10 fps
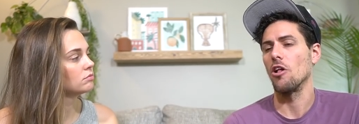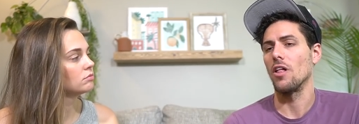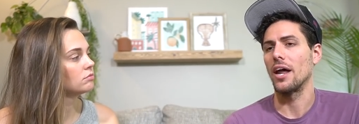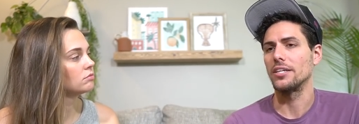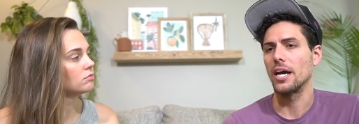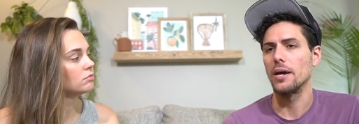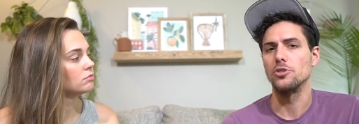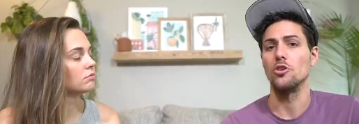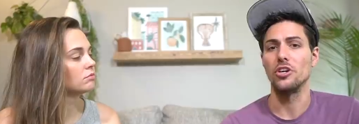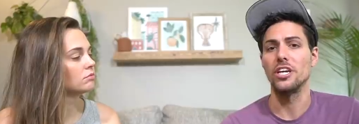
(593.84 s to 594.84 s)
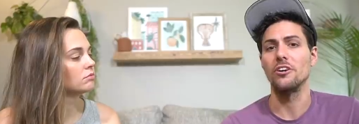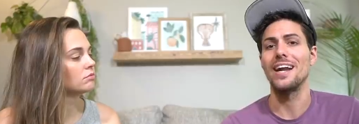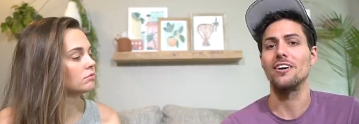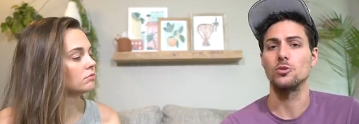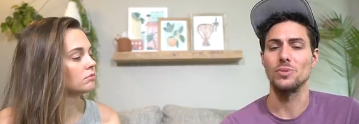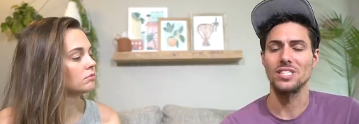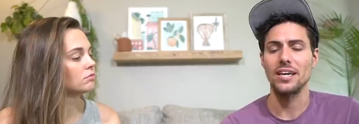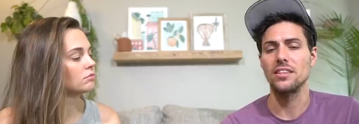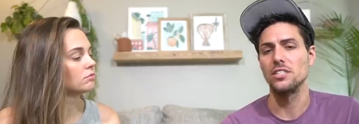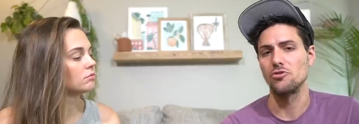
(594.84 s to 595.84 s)
Speaker 1: a lot of times you'll hear announcements
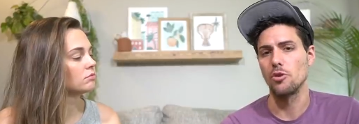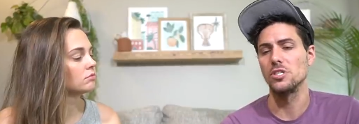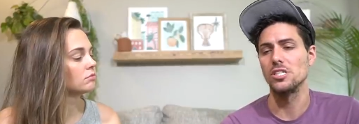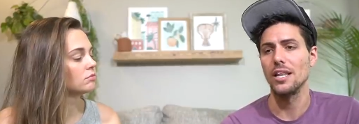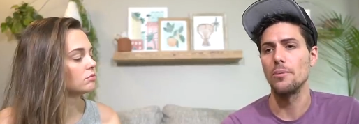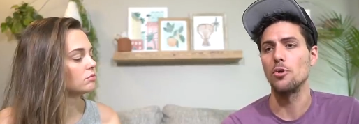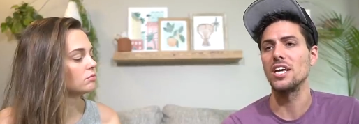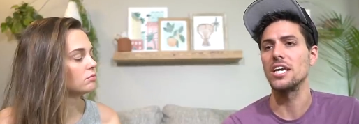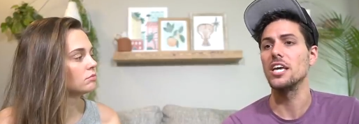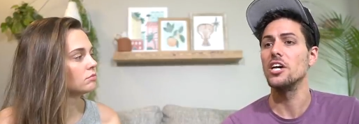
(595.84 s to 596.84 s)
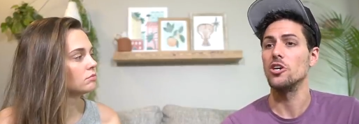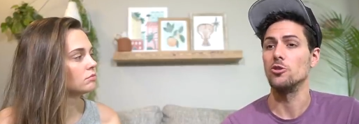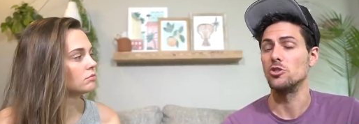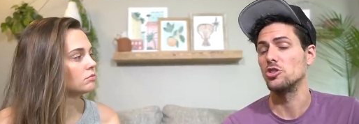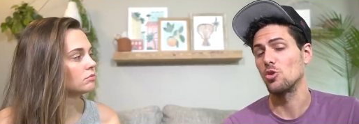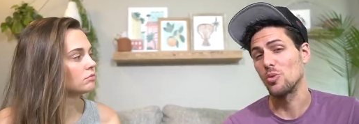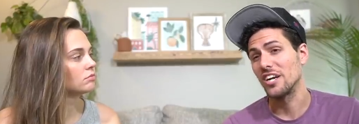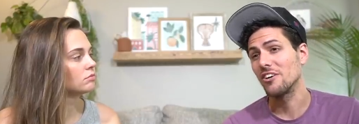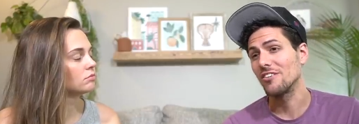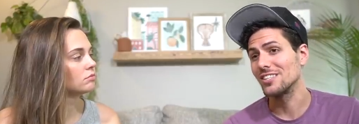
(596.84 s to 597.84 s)
like this from a celebrity whose
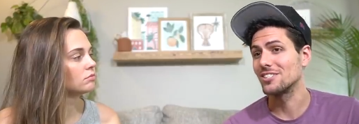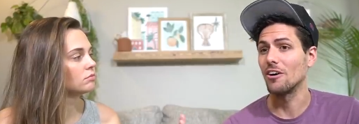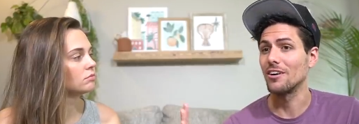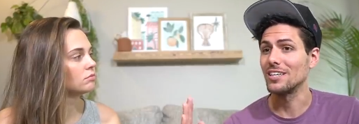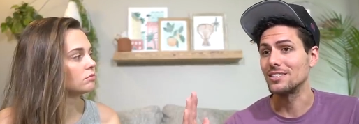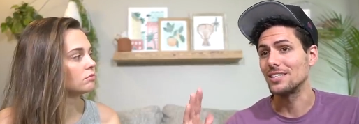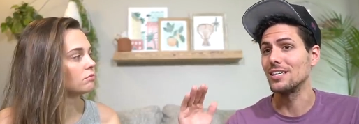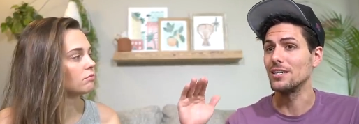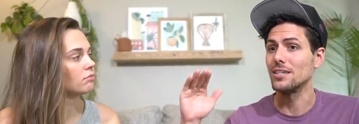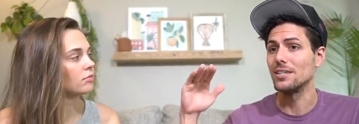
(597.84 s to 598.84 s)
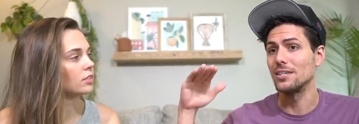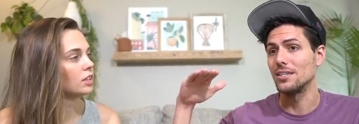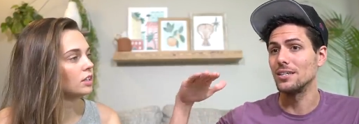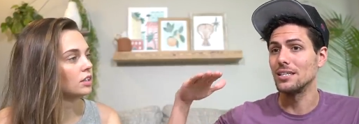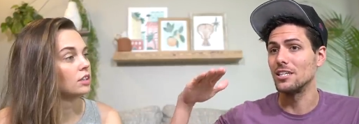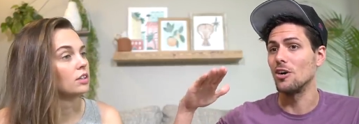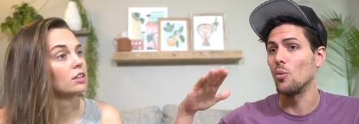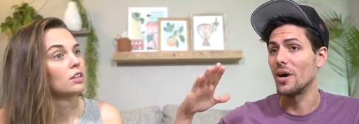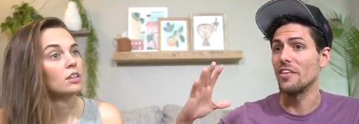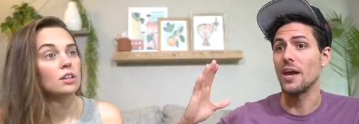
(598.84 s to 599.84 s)
career is starting to, you know,
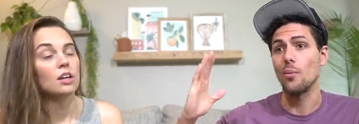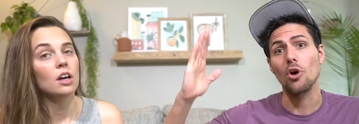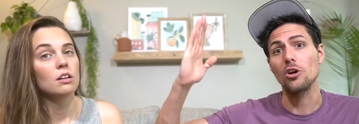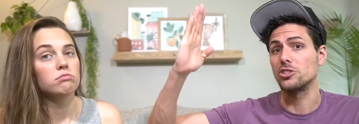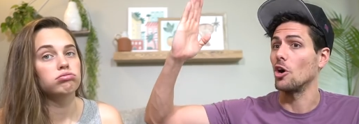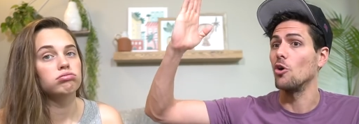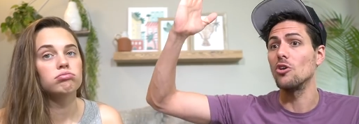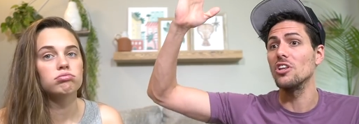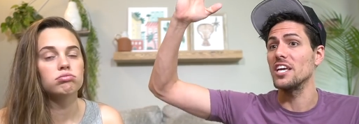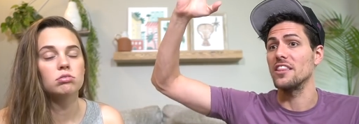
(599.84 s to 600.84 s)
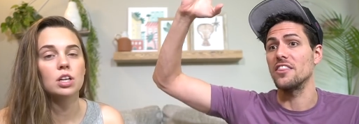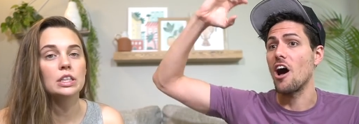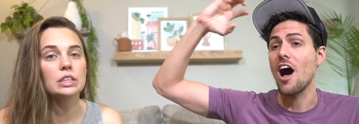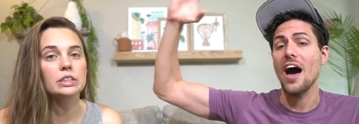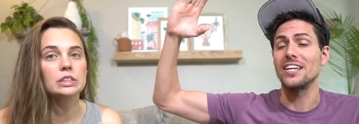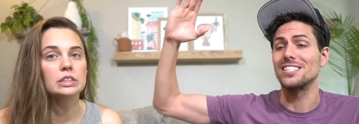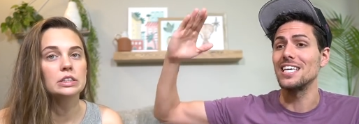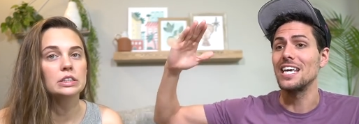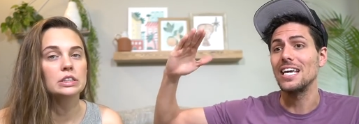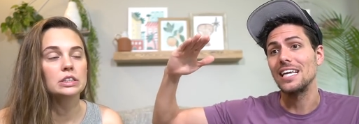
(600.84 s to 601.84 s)
where they were totally the hottest
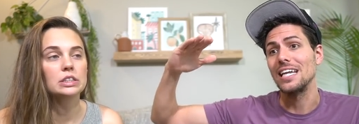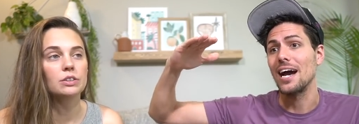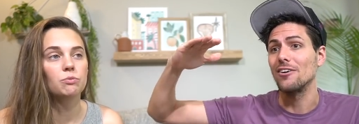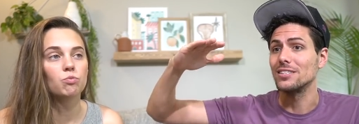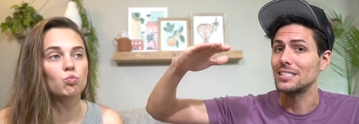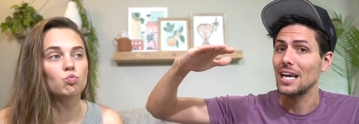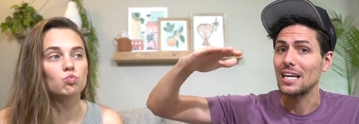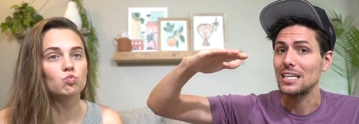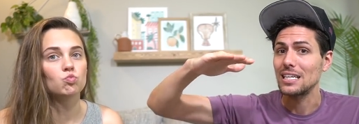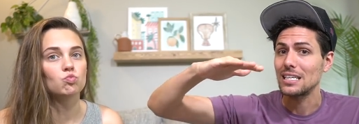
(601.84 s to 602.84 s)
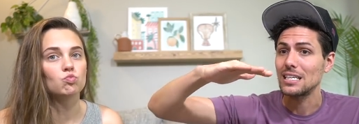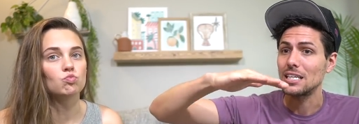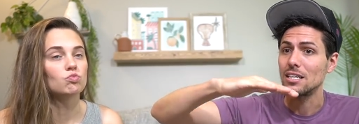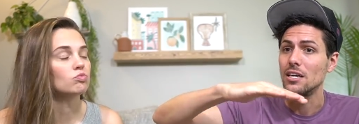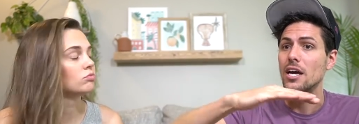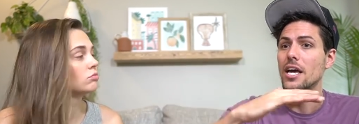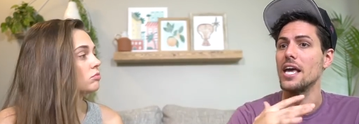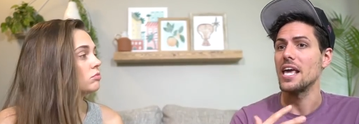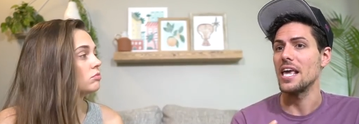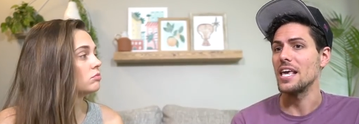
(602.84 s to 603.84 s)
thing and now it's kind of, eh.
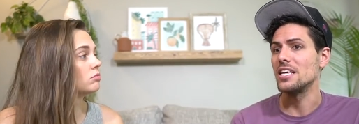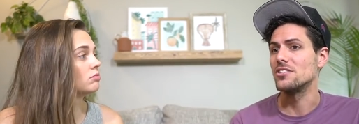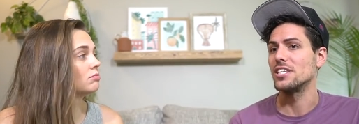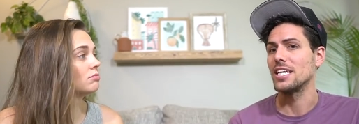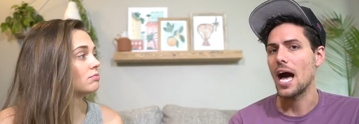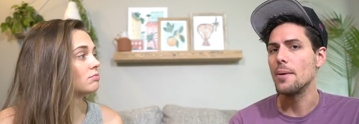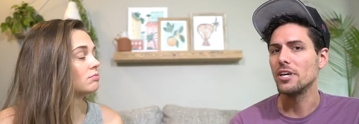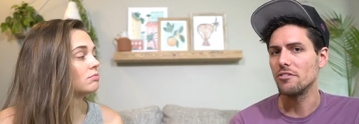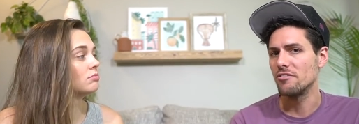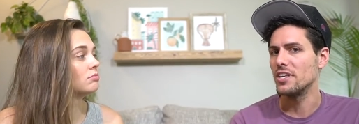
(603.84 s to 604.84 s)
Is the timing of